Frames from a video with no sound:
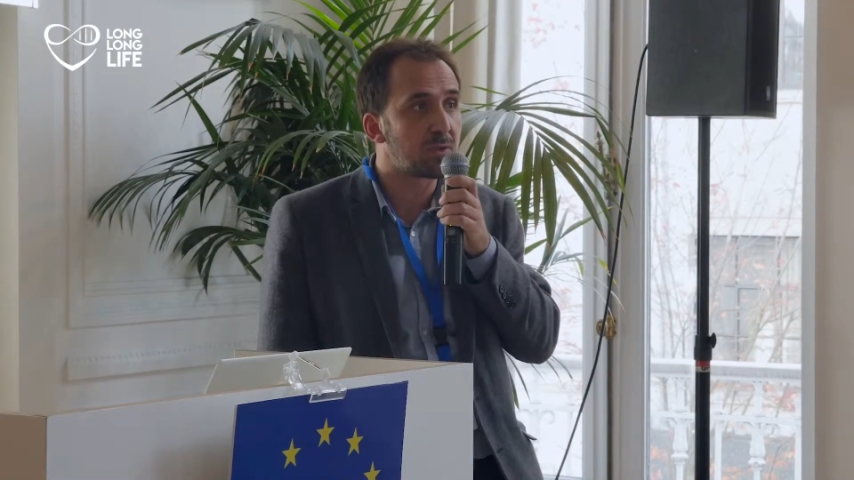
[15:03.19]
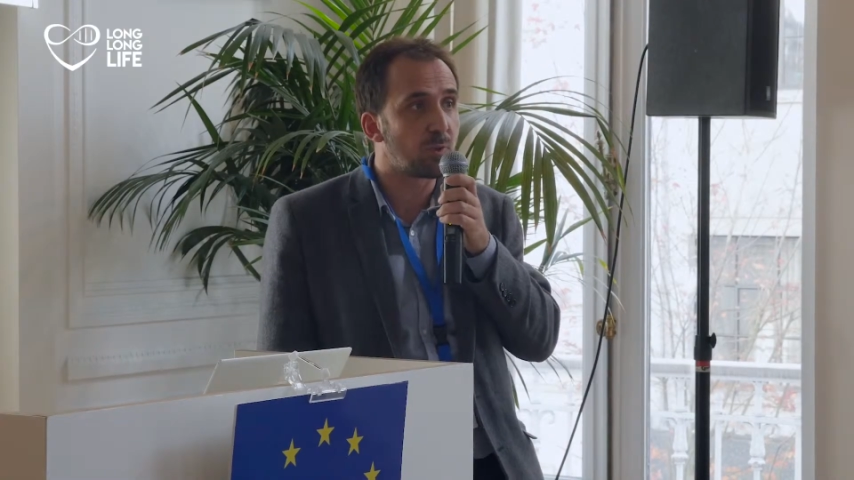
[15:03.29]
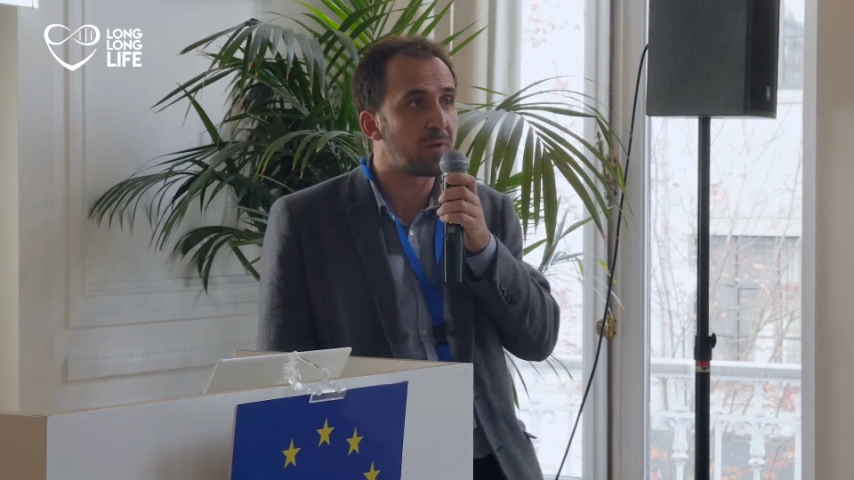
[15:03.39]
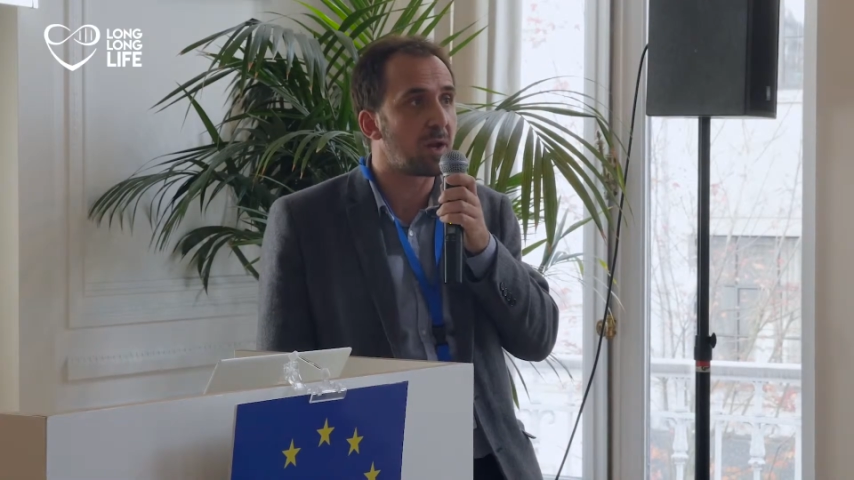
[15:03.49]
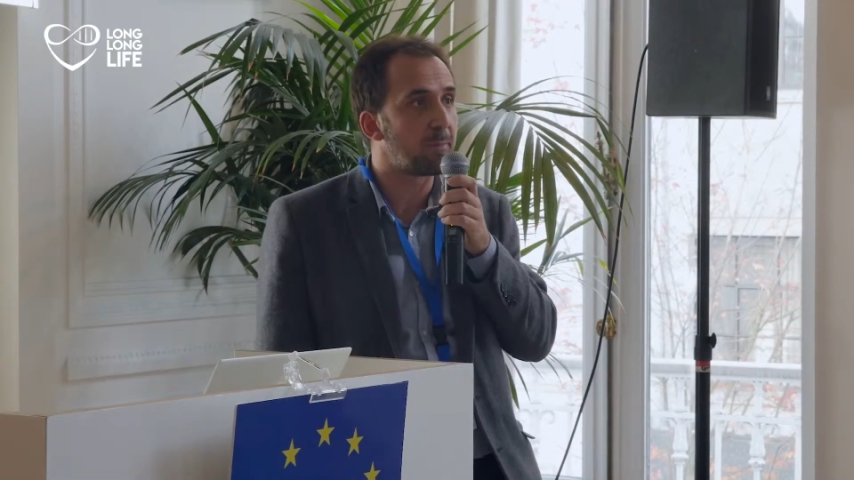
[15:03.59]

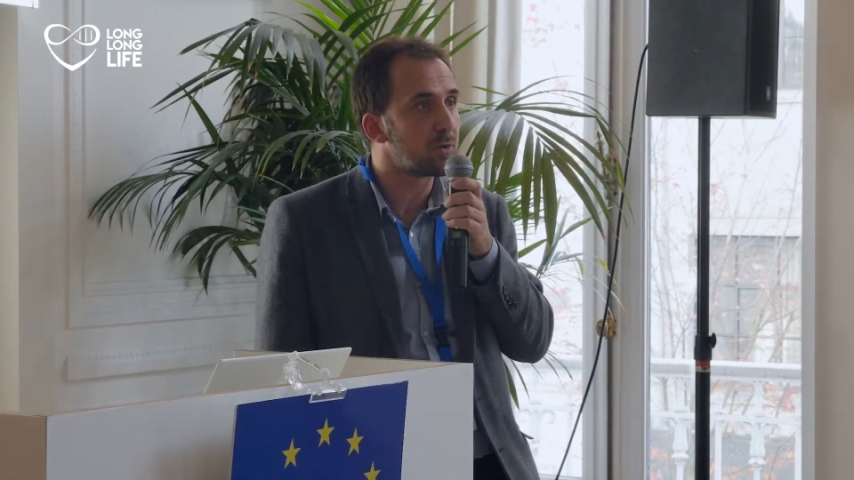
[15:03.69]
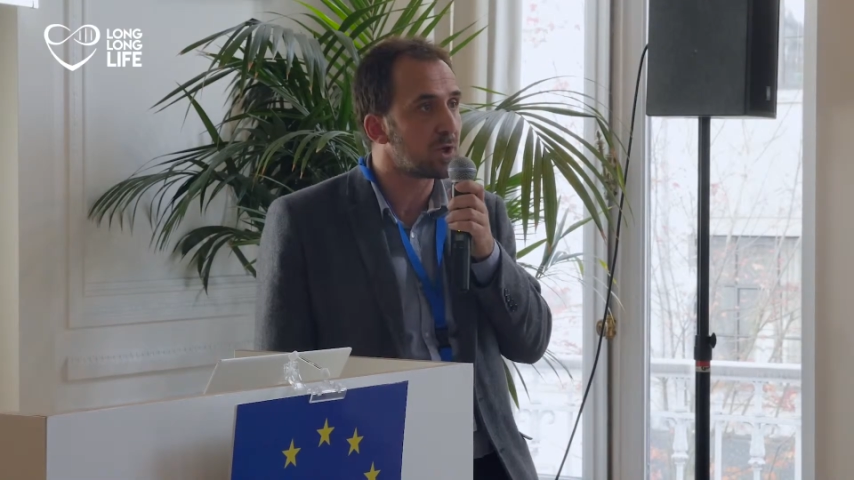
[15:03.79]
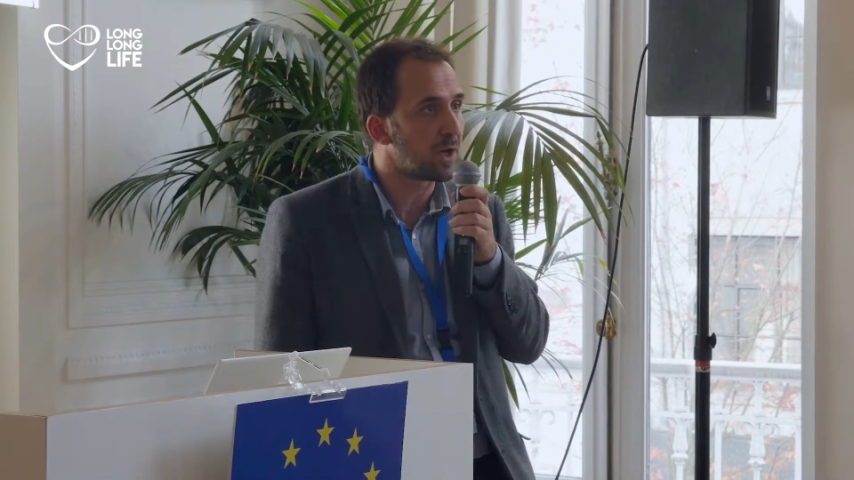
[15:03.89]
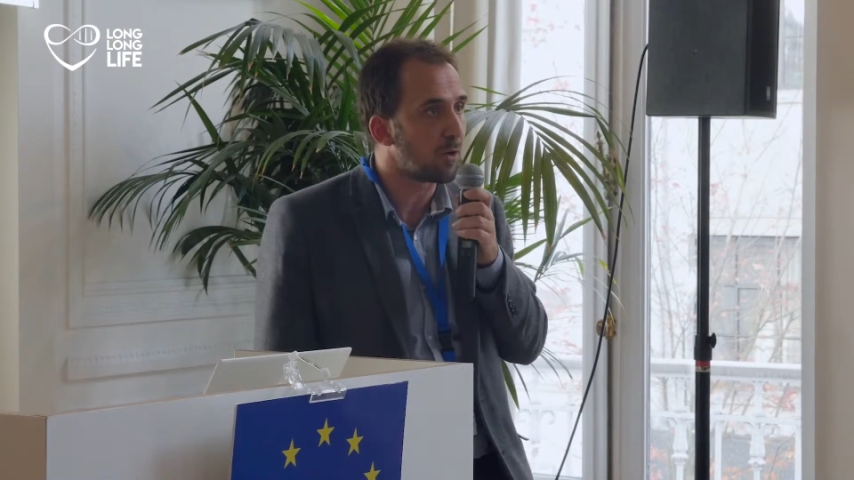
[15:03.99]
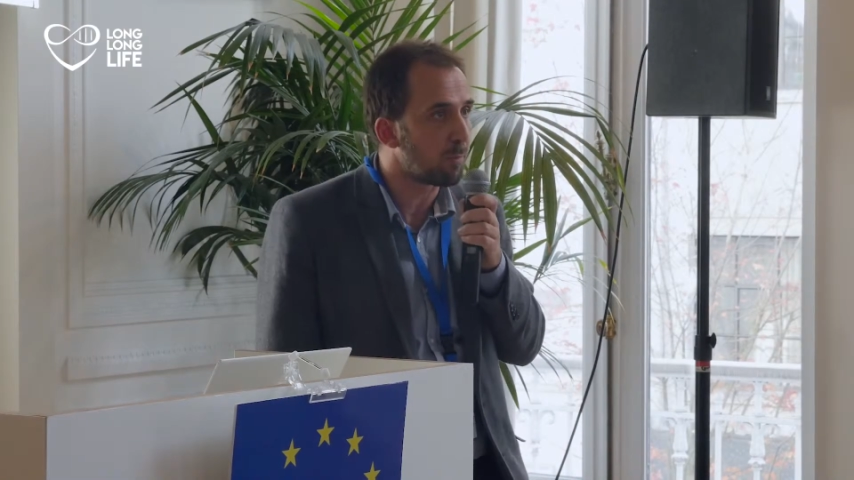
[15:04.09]
with
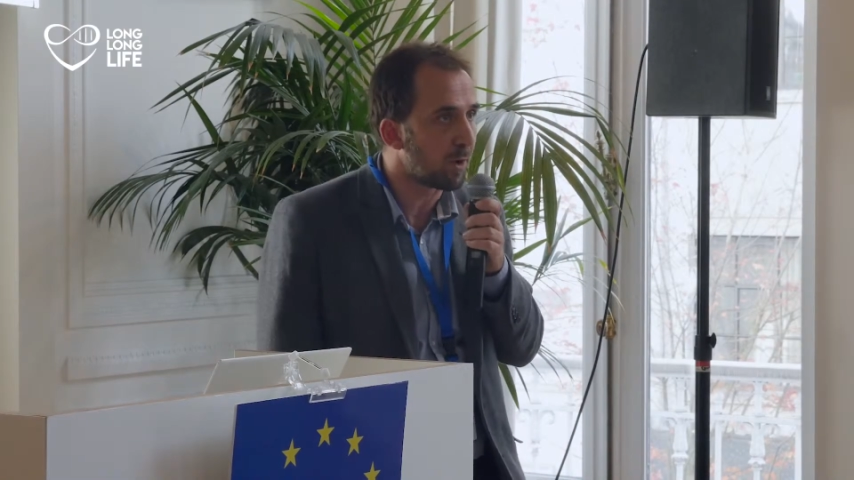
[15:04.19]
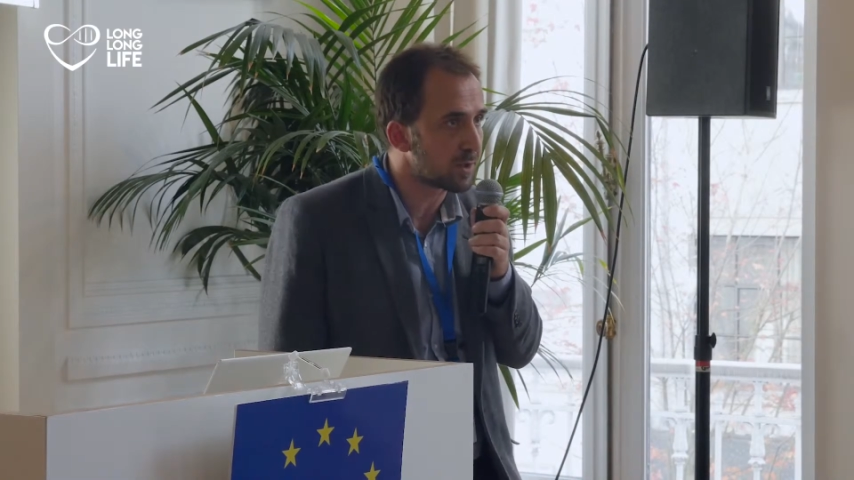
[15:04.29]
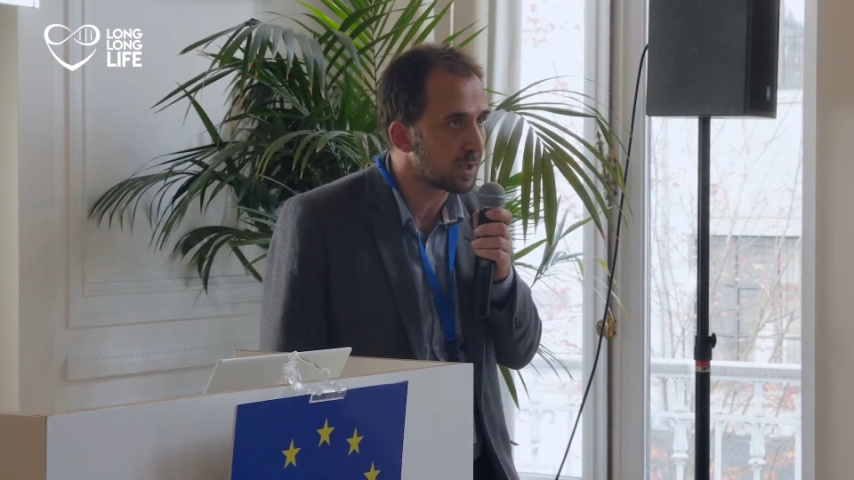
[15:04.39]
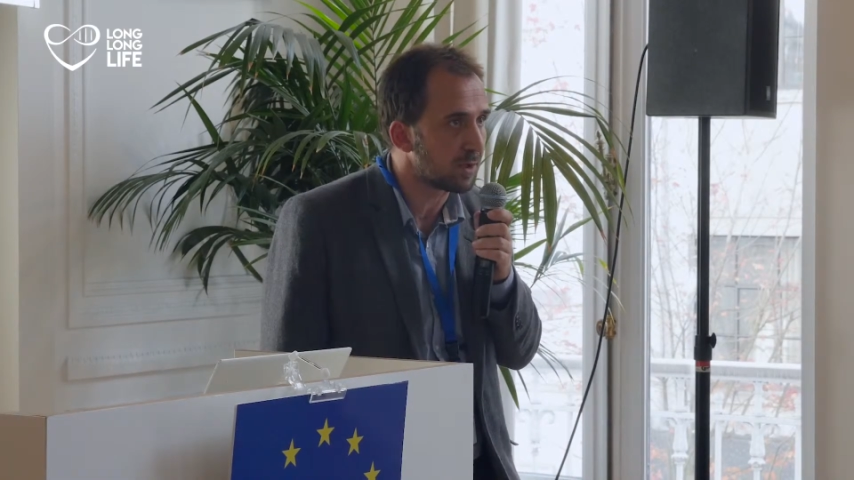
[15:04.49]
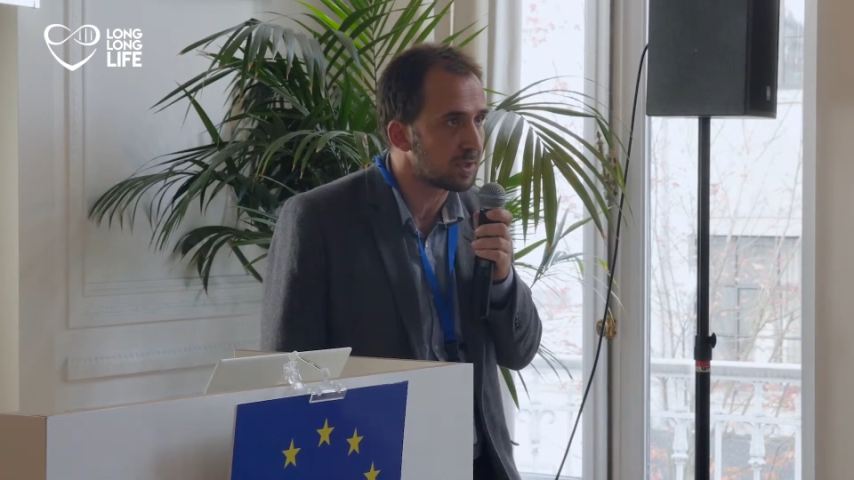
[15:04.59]
therapeutic
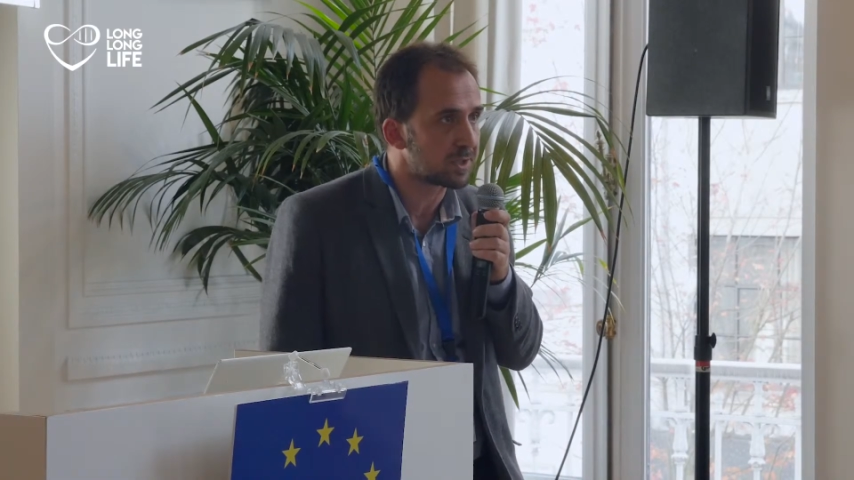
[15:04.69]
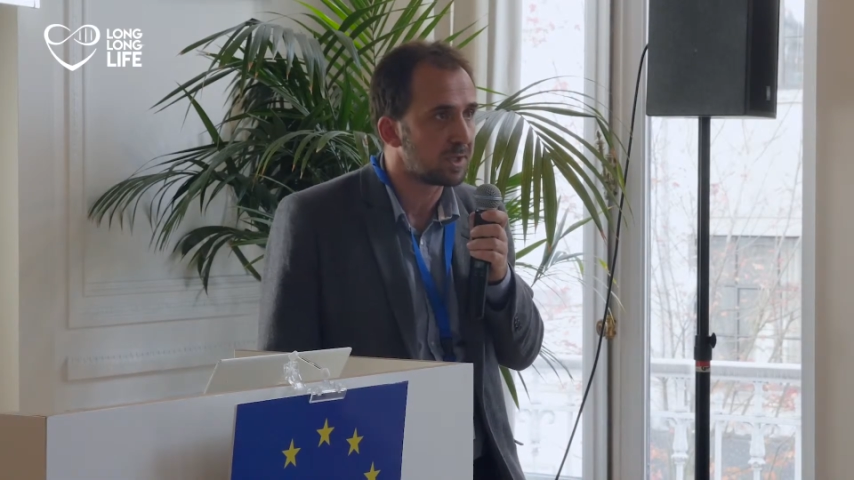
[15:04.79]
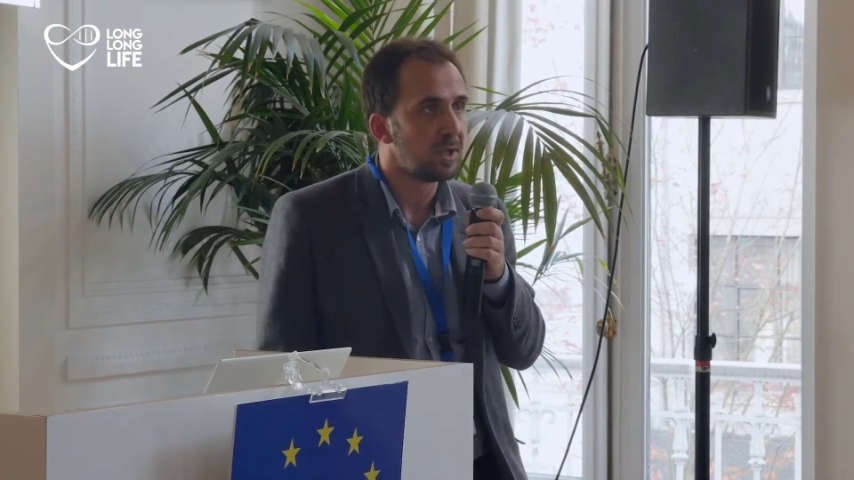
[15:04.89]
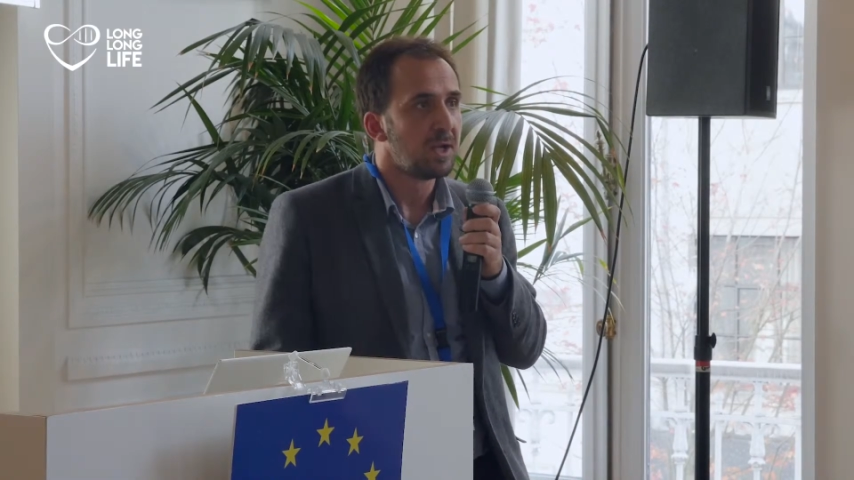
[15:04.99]
nanoparticles.